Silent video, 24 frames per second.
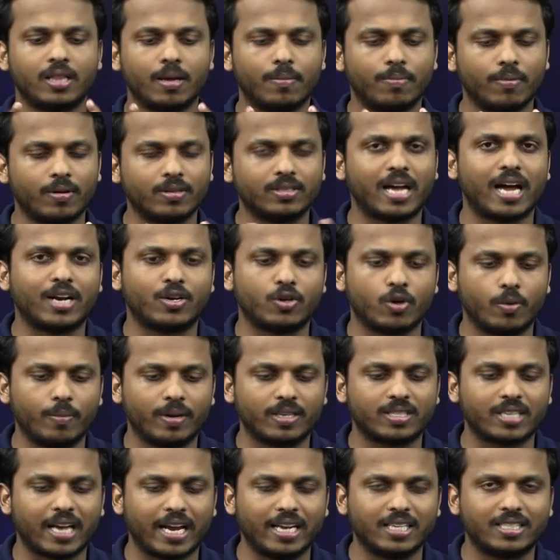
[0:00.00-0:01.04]
The
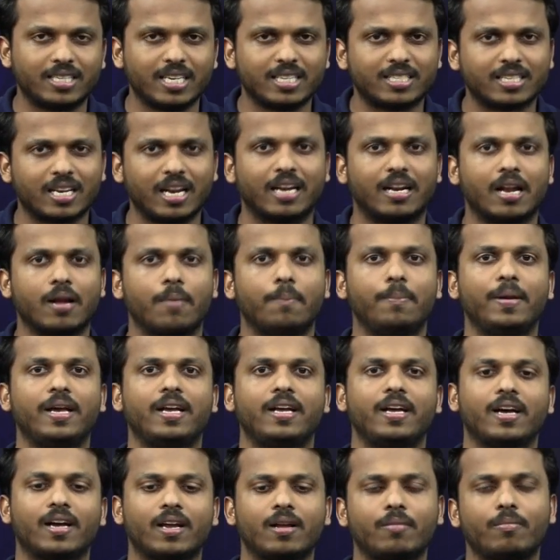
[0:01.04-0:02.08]
atomic size is little
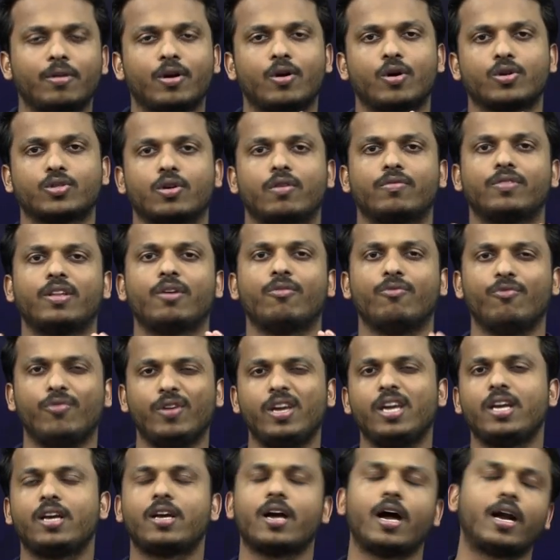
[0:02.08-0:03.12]
bigger because of the
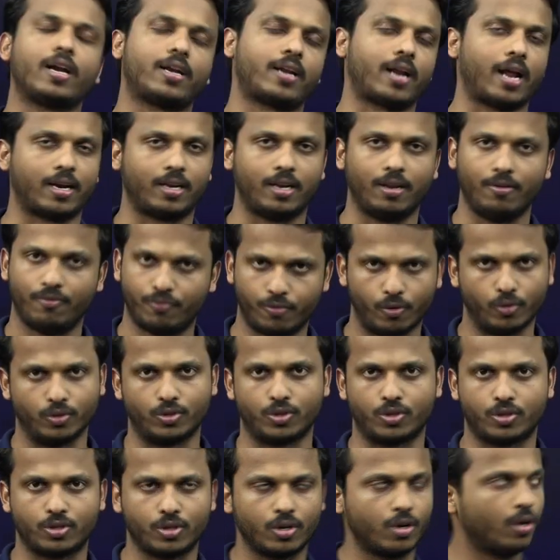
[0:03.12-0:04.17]
weak attractive
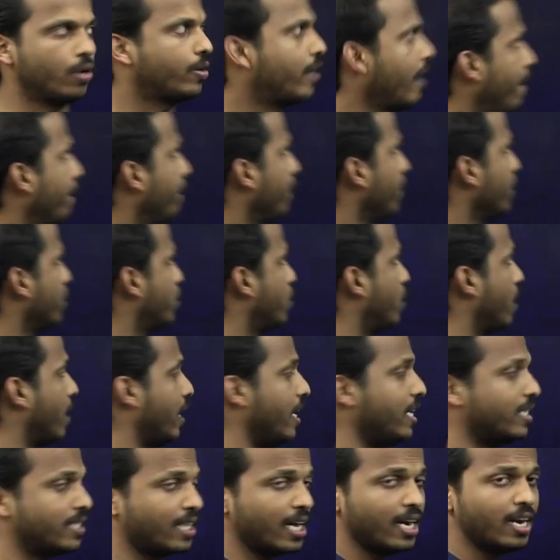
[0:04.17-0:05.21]
force. Okay, so the
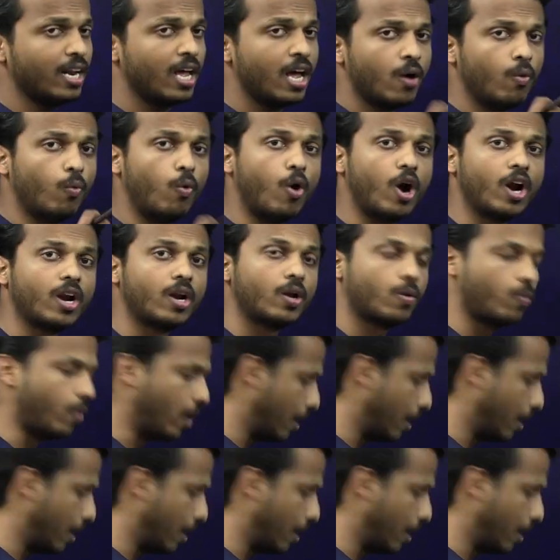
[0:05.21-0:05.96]
reason van der